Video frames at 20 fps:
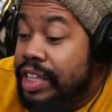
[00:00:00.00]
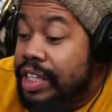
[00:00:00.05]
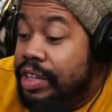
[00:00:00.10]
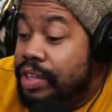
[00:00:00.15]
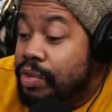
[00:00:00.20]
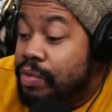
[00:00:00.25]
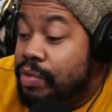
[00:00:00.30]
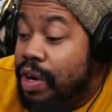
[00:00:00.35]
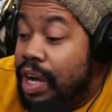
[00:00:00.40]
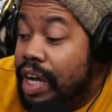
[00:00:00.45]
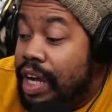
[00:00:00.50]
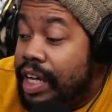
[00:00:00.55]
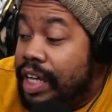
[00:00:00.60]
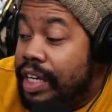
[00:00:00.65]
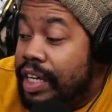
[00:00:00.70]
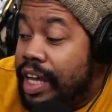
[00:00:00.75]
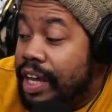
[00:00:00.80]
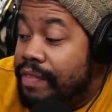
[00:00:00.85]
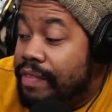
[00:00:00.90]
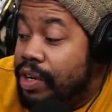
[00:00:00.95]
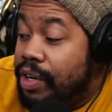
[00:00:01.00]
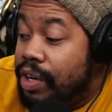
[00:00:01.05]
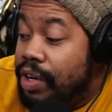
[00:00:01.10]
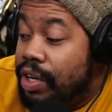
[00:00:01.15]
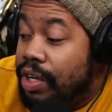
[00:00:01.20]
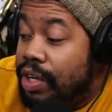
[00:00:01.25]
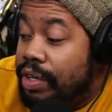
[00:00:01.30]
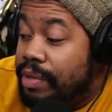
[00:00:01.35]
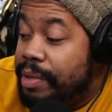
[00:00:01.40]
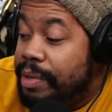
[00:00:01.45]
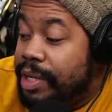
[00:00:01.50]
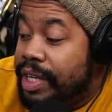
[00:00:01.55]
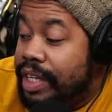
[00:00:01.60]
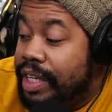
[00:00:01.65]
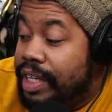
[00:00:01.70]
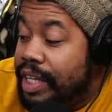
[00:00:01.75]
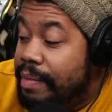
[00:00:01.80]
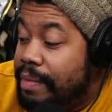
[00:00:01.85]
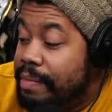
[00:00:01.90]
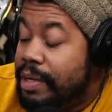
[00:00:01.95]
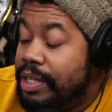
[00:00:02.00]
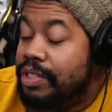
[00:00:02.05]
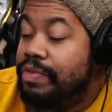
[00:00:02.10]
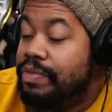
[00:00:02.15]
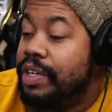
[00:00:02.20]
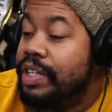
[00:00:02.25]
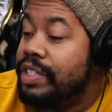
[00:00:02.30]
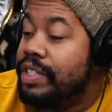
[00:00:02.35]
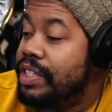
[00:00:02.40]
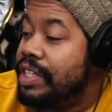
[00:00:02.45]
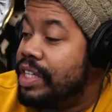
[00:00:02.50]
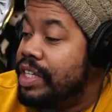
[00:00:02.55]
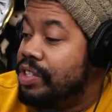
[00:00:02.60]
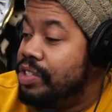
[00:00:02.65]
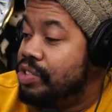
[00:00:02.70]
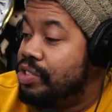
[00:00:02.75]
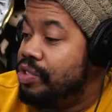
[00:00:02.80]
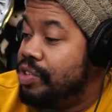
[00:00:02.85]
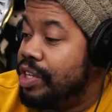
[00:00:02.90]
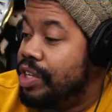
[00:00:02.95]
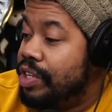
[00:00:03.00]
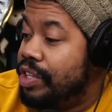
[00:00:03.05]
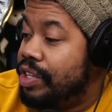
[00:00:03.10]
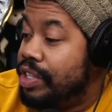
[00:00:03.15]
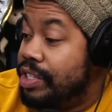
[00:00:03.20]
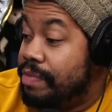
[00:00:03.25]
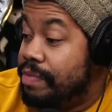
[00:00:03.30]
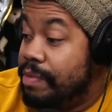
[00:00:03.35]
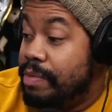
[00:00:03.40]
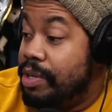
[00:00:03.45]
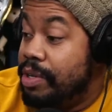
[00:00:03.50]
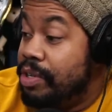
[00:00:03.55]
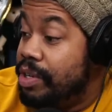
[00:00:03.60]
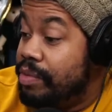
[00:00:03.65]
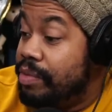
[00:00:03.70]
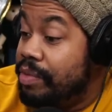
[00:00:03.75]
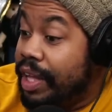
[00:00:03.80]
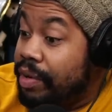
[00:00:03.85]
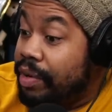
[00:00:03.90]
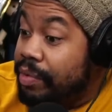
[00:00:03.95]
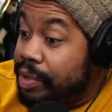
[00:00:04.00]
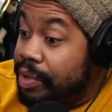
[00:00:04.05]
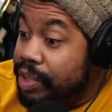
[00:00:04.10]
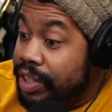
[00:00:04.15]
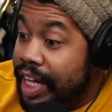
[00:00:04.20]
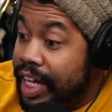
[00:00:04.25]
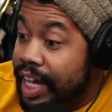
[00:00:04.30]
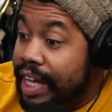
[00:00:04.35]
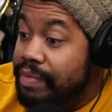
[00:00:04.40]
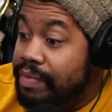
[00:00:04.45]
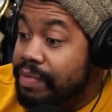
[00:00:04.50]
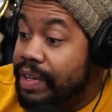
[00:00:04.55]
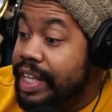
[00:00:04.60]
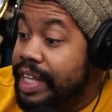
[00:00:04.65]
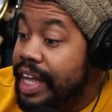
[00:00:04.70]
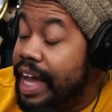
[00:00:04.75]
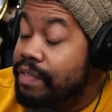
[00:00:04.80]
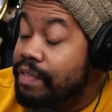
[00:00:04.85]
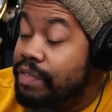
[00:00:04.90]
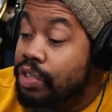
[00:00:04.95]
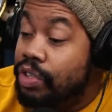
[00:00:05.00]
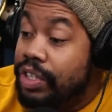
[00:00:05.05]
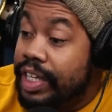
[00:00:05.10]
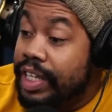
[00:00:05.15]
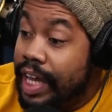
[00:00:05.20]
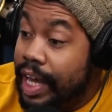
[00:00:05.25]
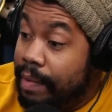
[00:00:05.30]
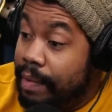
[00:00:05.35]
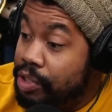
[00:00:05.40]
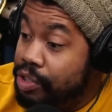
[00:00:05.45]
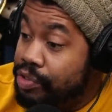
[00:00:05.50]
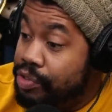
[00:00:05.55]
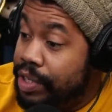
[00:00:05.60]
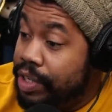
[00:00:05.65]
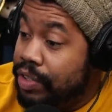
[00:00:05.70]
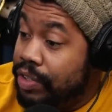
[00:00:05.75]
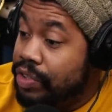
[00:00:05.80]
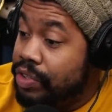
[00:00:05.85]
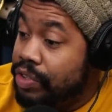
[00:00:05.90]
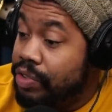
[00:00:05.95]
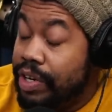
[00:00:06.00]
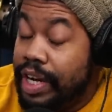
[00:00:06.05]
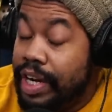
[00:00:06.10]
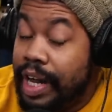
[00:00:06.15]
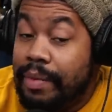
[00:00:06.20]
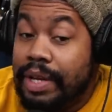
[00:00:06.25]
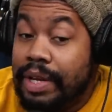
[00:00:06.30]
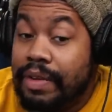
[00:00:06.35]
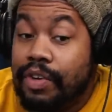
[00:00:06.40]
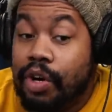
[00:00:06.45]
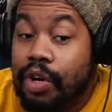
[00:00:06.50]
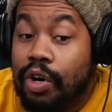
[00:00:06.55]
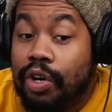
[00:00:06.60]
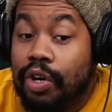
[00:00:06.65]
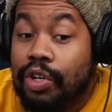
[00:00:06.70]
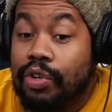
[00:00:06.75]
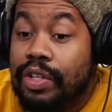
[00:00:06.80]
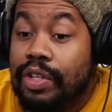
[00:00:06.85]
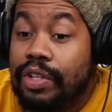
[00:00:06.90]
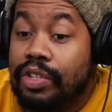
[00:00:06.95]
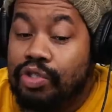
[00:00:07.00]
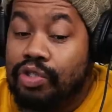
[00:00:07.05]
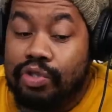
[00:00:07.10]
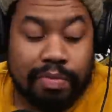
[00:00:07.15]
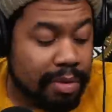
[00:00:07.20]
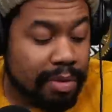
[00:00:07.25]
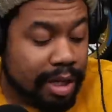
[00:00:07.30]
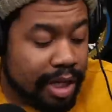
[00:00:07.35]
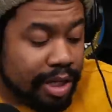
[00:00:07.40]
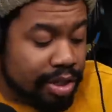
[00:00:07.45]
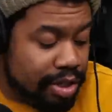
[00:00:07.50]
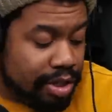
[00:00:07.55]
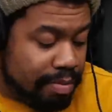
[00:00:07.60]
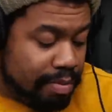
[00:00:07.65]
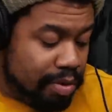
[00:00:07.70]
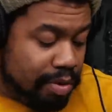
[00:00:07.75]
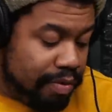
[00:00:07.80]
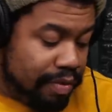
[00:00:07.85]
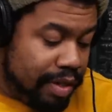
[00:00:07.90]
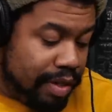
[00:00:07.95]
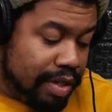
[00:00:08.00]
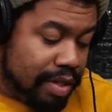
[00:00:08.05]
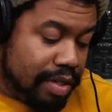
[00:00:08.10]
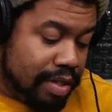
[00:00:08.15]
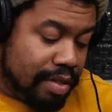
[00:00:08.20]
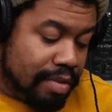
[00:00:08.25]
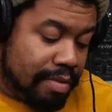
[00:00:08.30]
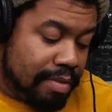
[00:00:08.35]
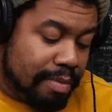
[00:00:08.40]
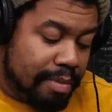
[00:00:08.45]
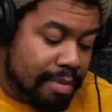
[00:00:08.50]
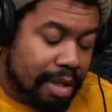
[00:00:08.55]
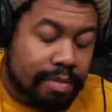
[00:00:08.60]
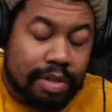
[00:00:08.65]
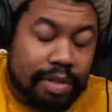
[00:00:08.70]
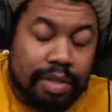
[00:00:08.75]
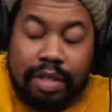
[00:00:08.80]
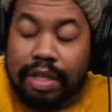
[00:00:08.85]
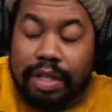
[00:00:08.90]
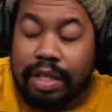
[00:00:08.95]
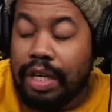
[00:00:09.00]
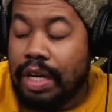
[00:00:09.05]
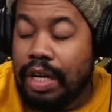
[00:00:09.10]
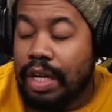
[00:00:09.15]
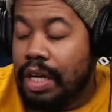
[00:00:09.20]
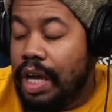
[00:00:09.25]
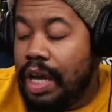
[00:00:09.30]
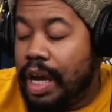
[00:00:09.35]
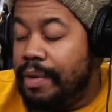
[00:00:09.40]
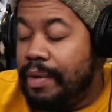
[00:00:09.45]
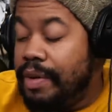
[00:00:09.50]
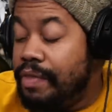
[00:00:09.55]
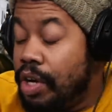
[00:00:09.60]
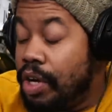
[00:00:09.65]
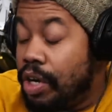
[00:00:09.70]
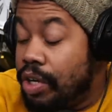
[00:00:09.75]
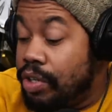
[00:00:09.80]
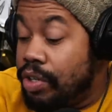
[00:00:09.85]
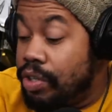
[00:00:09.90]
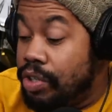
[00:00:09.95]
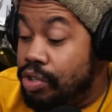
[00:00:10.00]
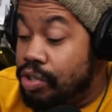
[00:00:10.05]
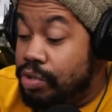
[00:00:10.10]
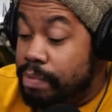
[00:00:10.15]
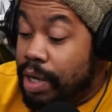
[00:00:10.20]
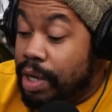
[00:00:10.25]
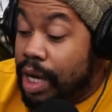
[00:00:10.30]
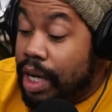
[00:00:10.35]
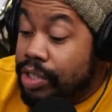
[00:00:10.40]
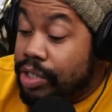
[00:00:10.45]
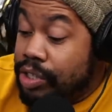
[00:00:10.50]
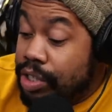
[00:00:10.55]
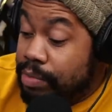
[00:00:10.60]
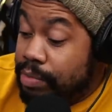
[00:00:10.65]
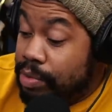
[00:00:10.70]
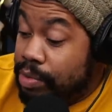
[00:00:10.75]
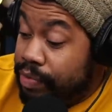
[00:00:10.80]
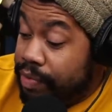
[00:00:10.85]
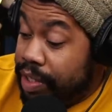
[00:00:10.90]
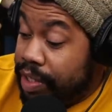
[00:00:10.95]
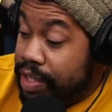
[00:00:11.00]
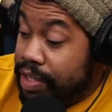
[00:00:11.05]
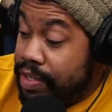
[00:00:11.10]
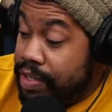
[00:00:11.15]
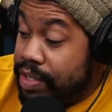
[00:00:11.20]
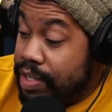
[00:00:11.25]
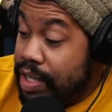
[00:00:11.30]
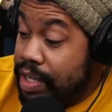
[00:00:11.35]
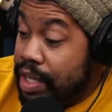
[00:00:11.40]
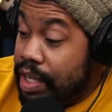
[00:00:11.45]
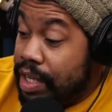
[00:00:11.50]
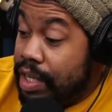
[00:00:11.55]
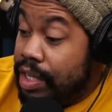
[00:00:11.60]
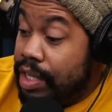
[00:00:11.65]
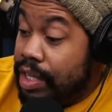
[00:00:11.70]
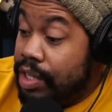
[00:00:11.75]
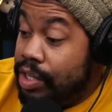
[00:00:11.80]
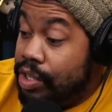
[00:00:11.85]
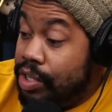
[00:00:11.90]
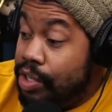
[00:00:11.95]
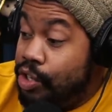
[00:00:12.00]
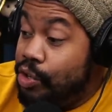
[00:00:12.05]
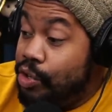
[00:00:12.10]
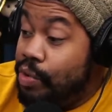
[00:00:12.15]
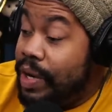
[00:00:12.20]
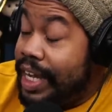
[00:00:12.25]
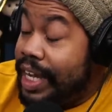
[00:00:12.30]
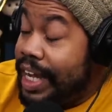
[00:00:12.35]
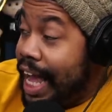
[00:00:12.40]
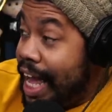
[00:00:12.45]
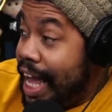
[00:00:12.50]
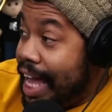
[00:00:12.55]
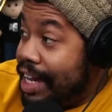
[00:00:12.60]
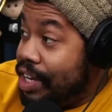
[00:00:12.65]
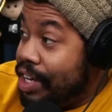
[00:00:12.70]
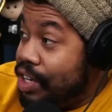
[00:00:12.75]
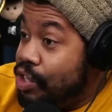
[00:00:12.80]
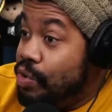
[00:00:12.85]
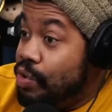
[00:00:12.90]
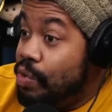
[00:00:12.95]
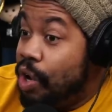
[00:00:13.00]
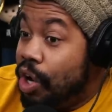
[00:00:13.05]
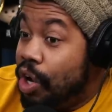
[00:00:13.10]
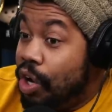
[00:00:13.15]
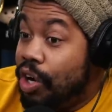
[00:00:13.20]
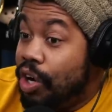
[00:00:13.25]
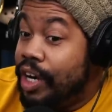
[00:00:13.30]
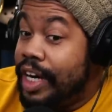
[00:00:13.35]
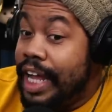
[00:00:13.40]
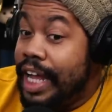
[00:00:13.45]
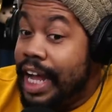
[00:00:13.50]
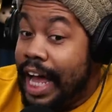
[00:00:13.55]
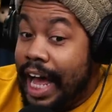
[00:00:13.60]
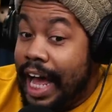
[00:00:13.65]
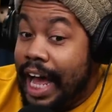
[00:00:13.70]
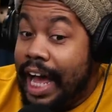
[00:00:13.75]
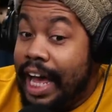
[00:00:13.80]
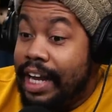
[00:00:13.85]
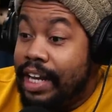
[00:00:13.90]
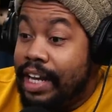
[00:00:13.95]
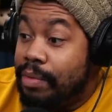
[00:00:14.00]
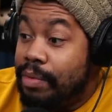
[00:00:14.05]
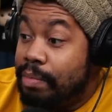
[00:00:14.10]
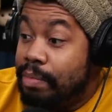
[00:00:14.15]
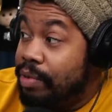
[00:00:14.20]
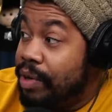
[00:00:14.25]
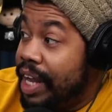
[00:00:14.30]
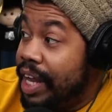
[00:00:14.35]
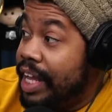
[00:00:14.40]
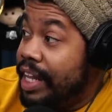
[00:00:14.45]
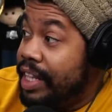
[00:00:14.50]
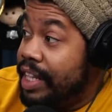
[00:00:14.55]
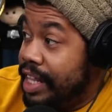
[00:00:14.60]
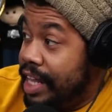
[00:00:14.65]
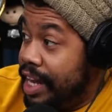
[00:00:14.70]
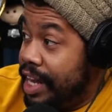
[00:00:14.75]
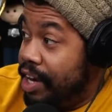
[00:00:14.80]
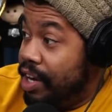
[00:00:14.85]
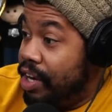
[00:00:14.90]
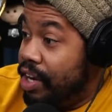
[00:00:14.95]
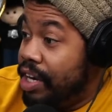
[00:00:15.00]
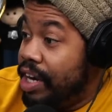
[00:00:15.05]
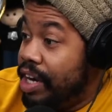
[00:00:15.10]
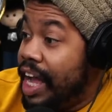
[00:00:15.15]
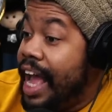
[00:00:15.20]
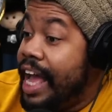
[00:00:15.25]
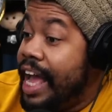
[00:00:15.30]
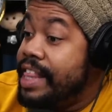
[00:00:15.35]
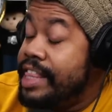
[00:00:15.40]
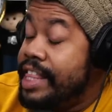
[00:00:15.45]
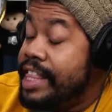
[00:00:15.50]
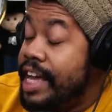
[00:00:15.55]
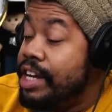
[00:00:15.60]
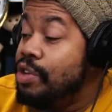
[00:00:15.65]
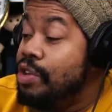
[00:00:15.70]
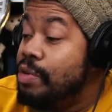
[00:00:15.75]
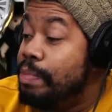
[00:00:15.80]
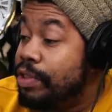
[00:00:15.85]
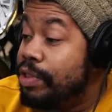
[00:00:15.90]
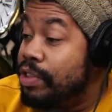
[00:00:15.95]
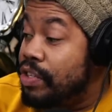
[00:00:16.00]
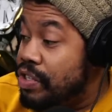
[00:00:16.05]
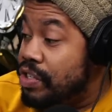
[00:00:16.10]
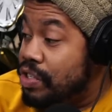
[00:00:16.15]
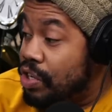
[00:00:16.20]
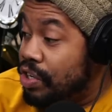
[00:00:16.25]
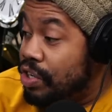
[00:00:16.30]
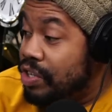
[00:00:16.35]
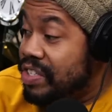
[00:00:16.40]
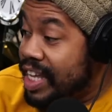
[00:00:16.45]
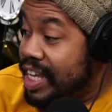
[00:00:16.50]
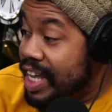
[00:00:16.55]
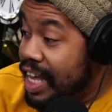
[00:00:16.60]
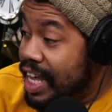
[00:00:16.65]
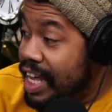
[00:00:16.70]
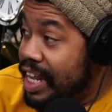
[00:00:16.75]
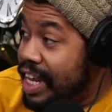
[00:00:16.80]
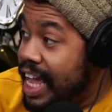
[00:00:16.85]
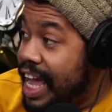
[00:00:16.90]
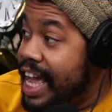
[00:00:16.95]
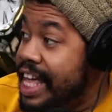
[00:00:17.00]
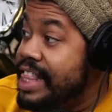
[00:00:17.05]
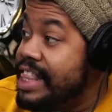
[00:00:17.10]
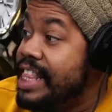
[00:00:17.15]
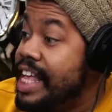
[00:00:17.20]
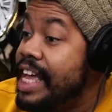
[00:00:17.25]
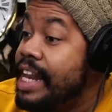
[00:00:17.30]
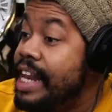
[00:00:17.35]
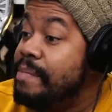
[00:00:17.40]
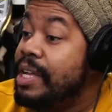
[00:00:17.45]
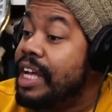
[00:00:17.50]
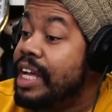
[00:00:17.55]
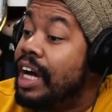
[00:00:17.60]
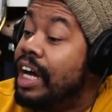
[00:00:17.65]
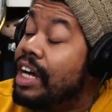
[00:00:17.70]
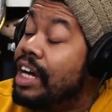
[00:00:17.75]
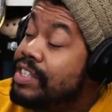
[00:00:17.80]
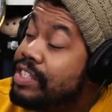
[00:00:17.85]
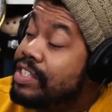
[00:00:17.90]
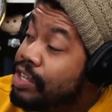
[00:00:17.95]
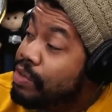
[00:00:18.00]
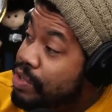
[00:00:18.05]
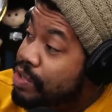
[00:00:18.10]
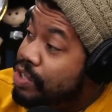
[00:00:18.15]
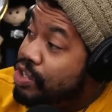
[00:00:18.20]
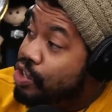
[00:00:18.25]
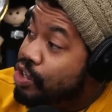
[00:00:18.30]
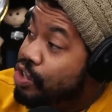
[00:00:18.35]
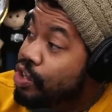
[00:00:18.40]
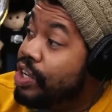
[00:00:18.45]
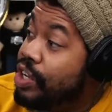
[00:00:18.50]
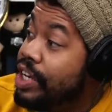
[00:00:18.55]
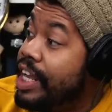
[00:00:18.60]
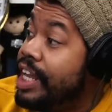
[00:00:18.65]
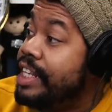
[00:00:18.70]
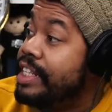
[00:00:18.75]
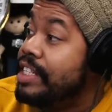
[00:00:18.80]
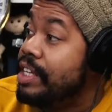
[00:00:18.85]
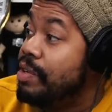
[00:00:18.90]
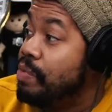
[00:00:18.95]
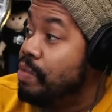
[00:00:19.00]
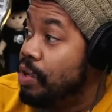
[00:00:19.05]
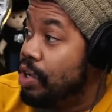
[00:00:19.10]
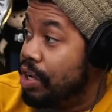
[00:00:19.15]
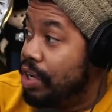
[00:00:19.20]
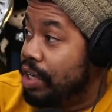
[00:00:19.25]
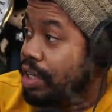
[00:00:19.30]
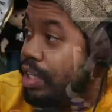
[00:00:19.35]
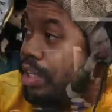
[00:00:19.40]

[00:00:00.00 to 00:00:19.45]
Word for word: that The Rock and Kevin Hart being like best friends in the industry and all that stuff, maybe in like real life, and they have good chemistry on screen. I would even argue that the Jumanji movies, my mom's calling, I would even argue the Jumanji movies, you again, you already had the brand, brand there, yeah. and then you put the stars in, Absolutely. and then because it was good, it did work. Well, that's,